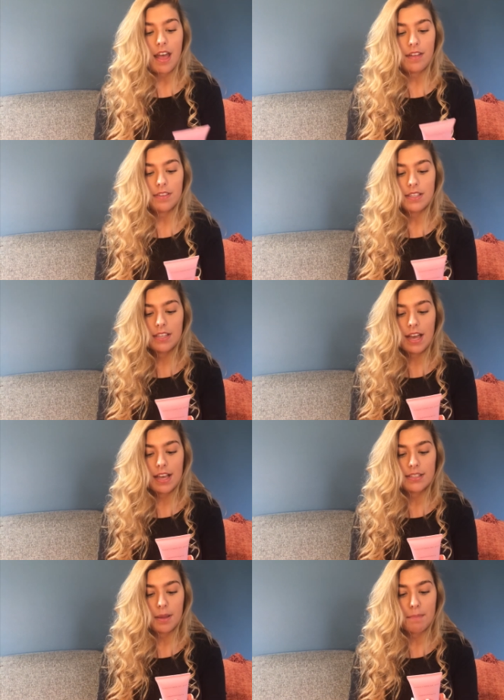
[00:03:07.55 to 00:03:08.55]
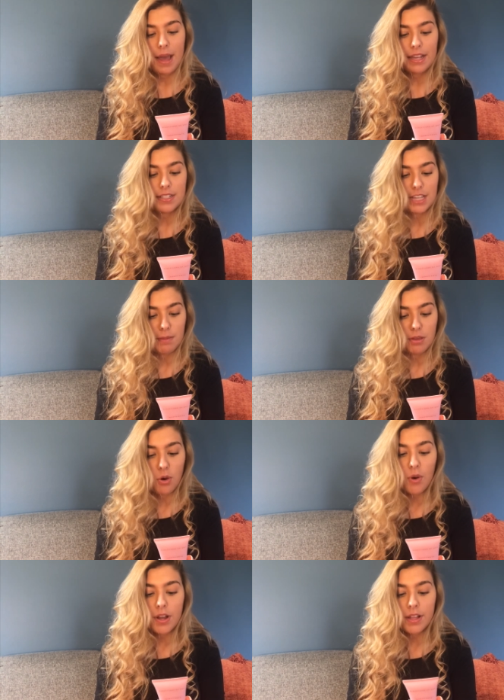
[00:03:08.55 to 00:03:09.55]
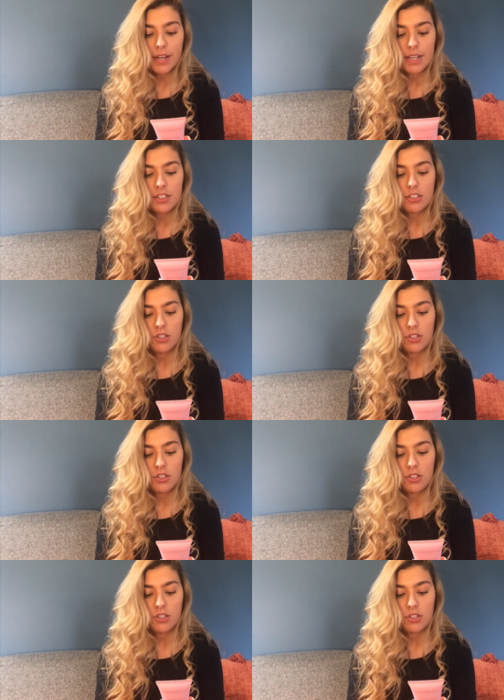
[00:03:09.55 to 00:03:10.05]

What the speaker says: And this has macadamia oil in it